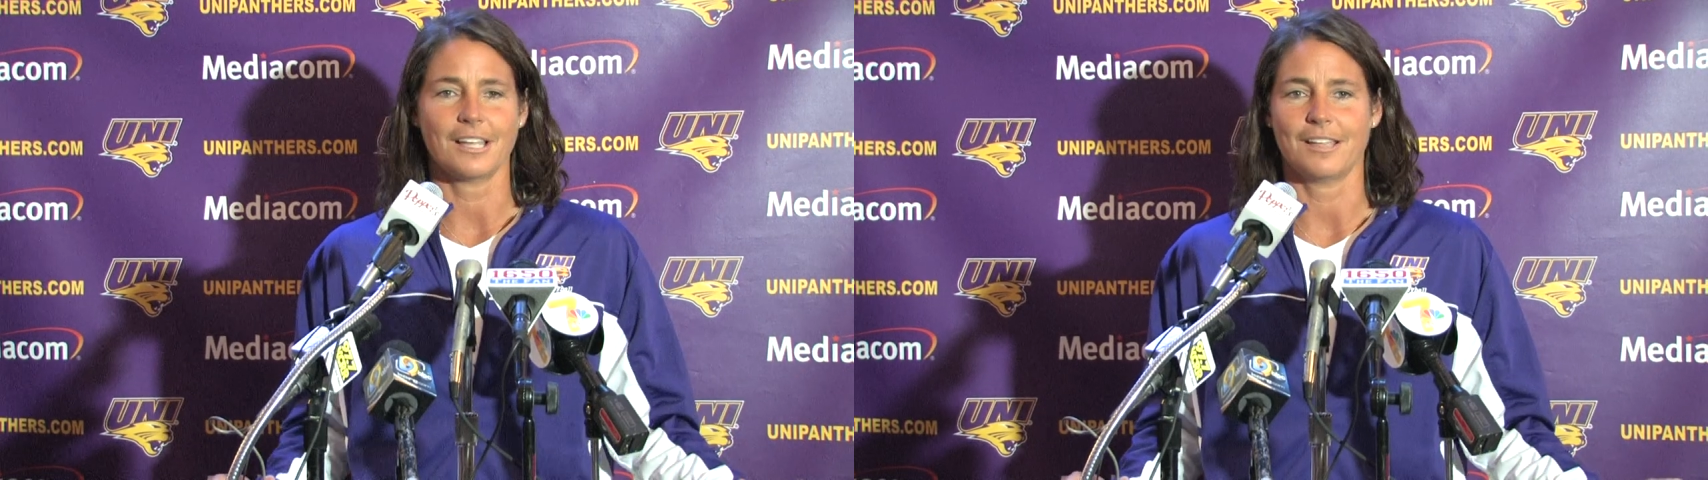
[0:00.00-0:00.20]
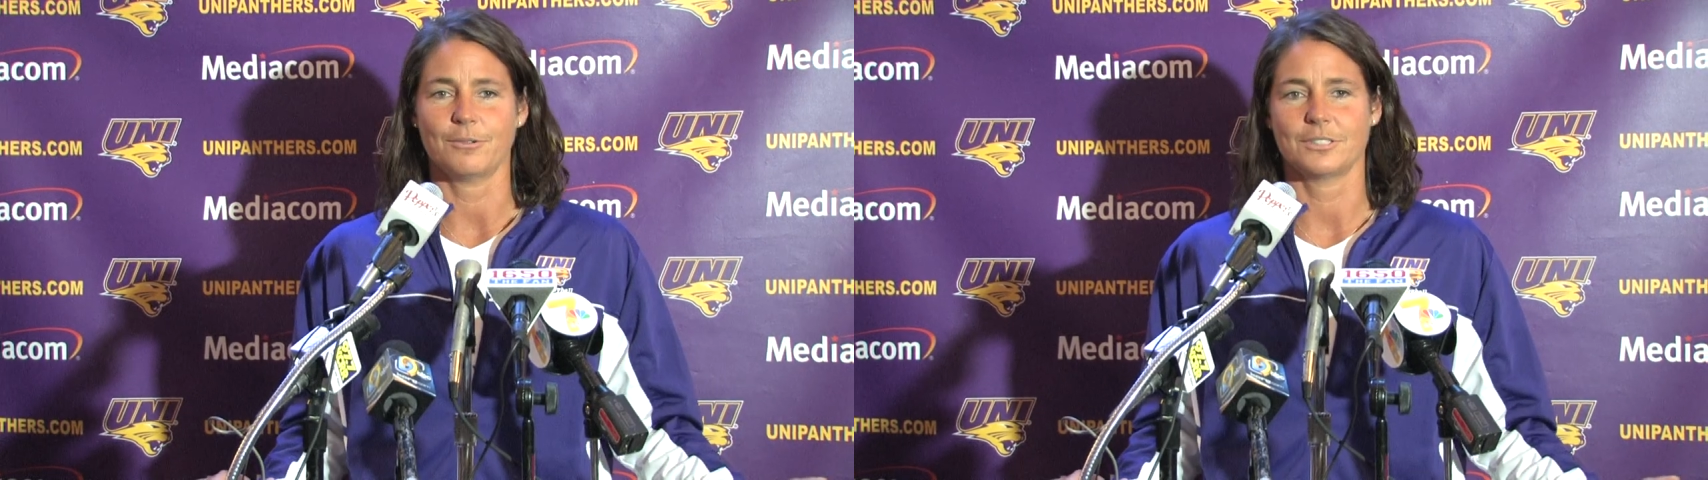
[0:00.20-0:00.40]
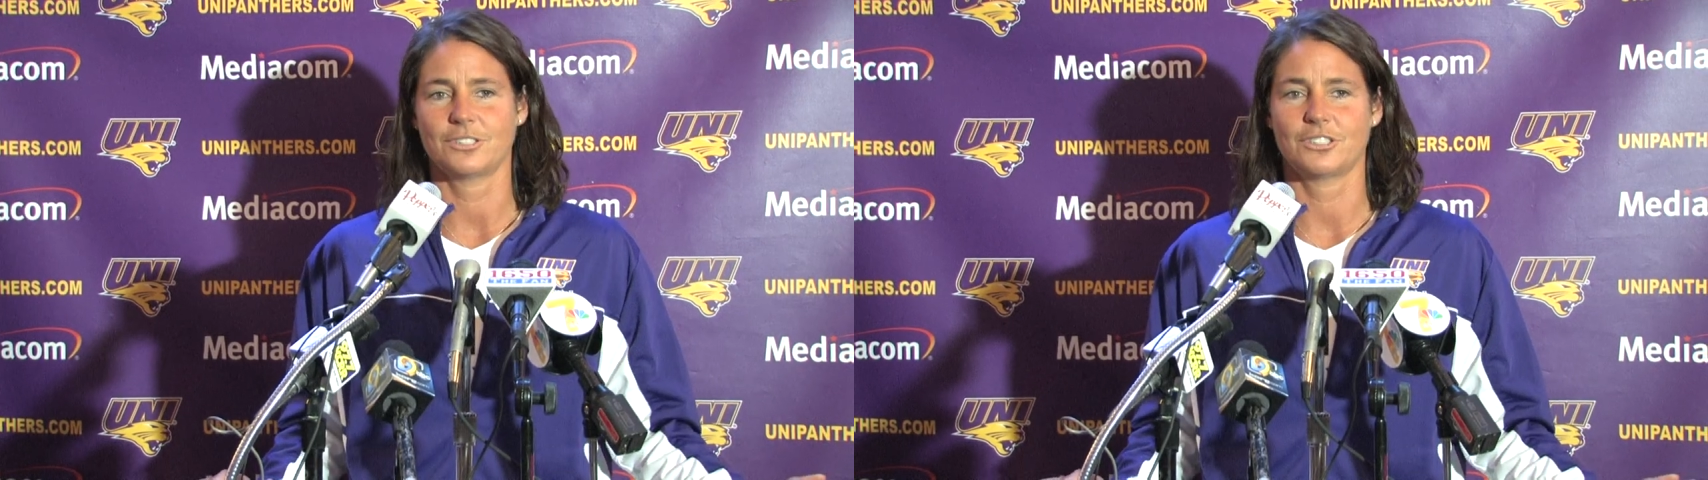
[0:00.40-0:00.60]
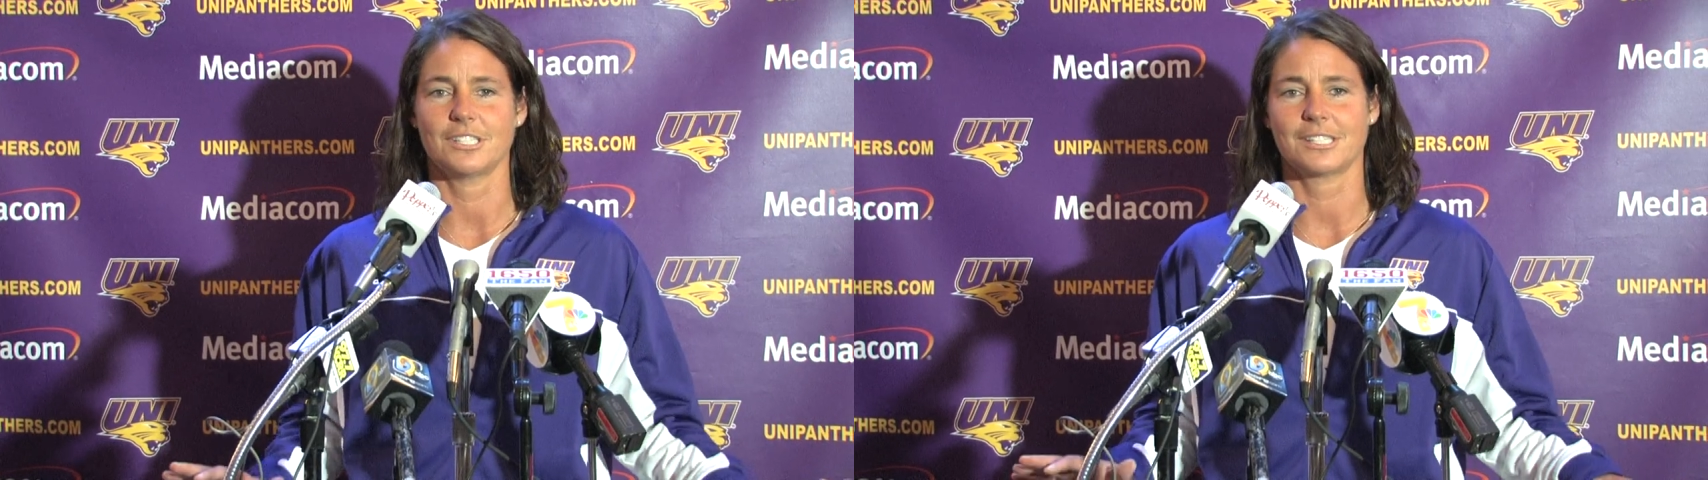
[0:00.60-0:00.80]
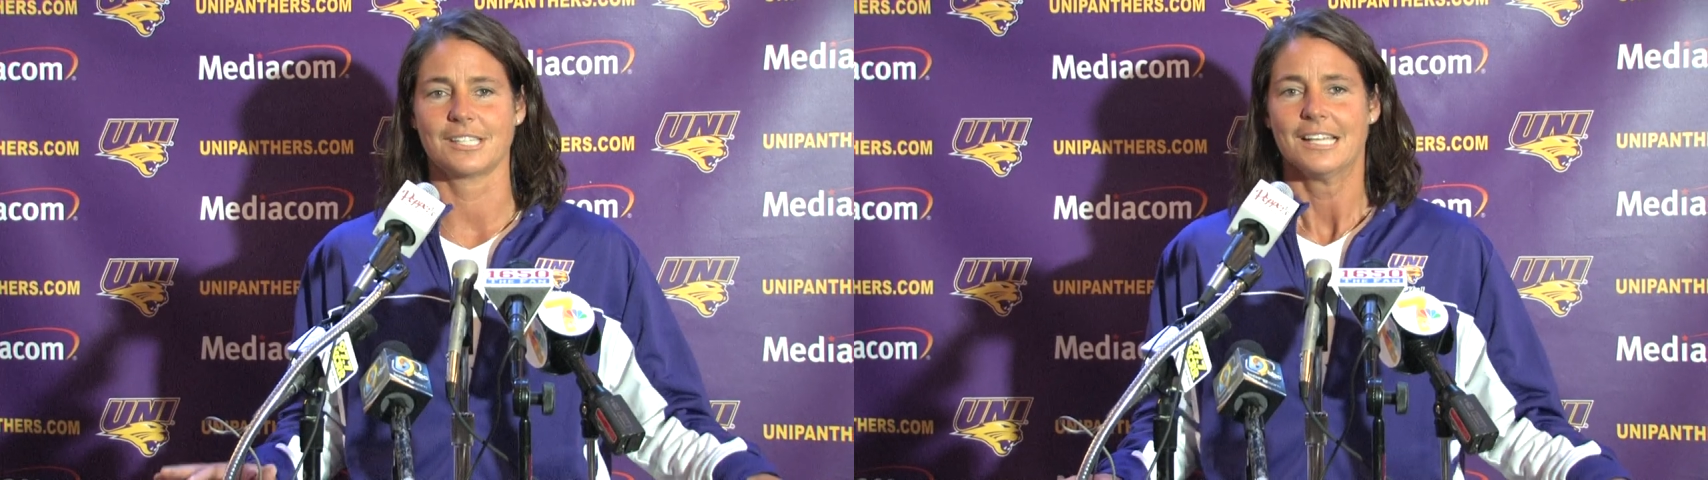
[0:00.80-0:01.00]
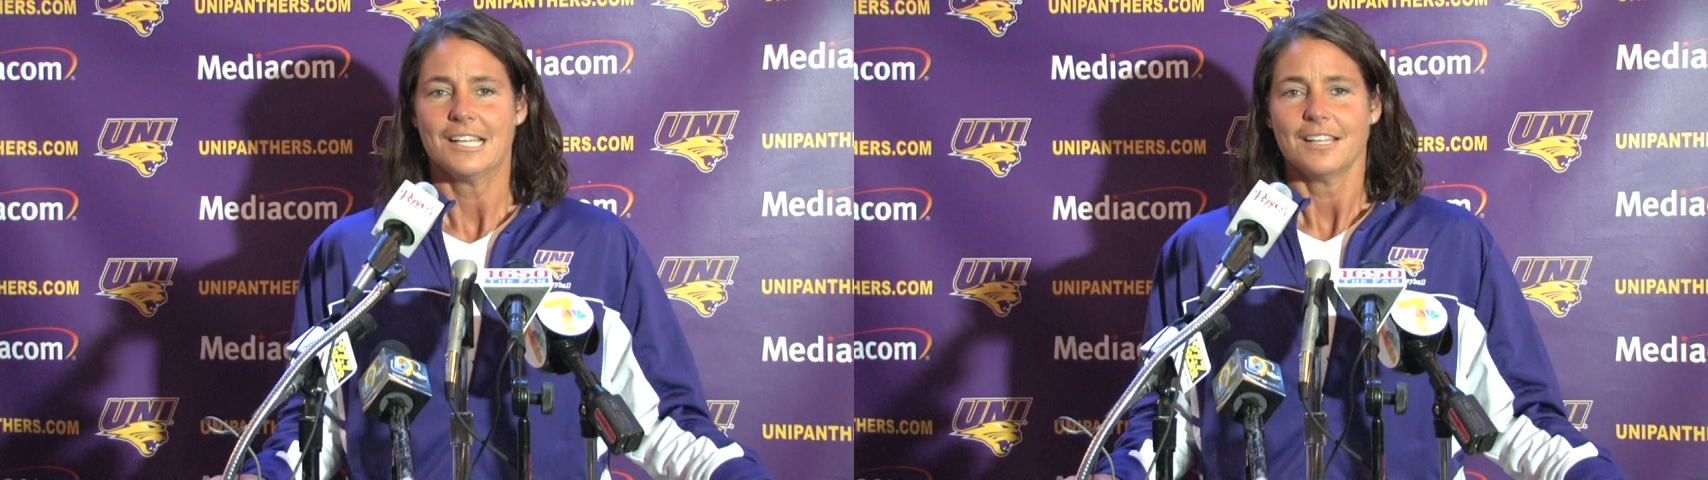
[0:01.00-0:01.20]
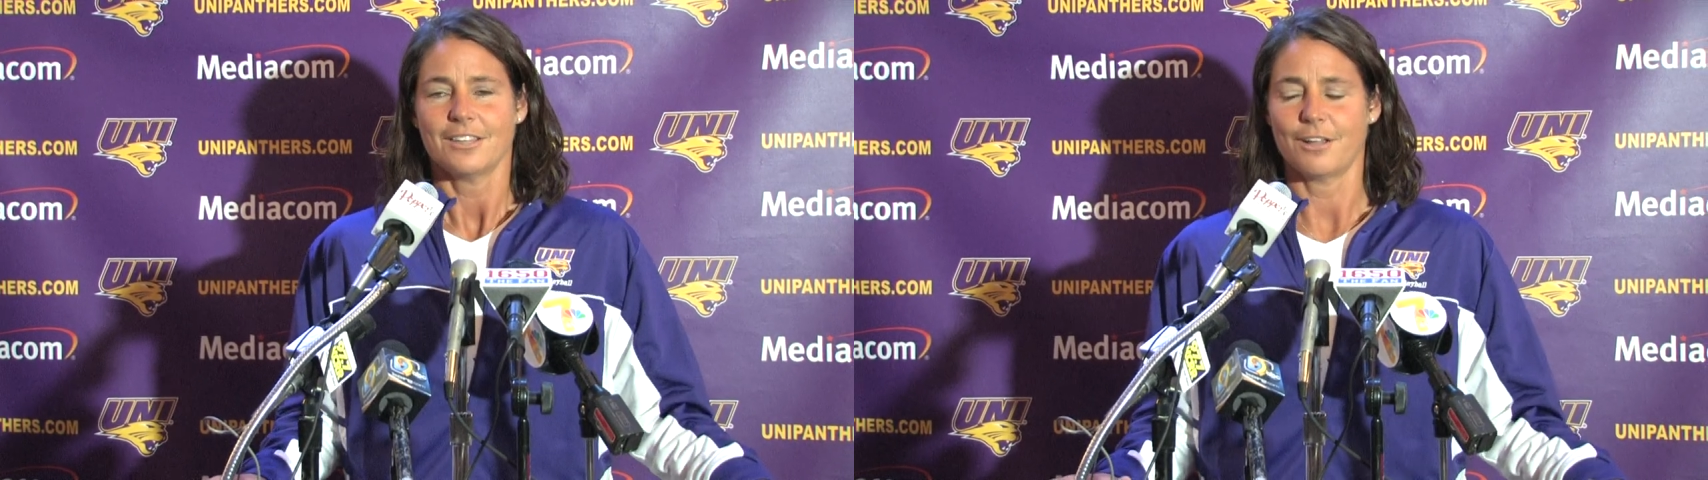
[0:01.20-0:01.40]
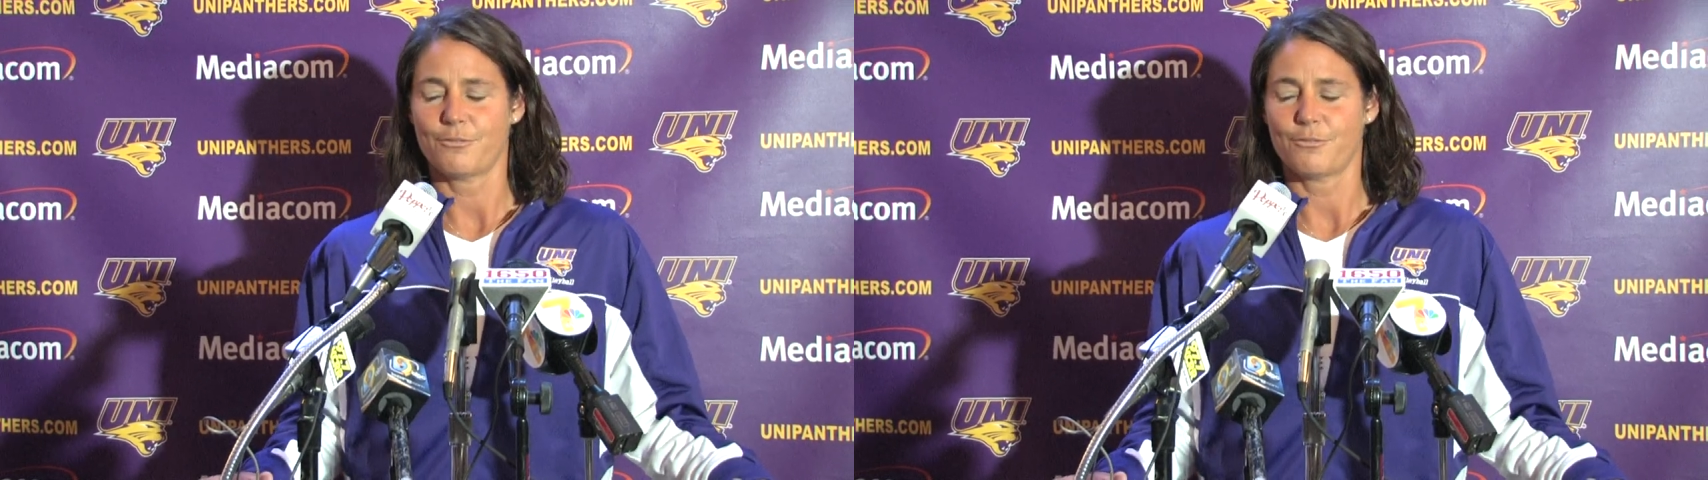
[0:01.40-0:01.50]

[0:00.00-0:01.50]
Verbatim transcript: It was just the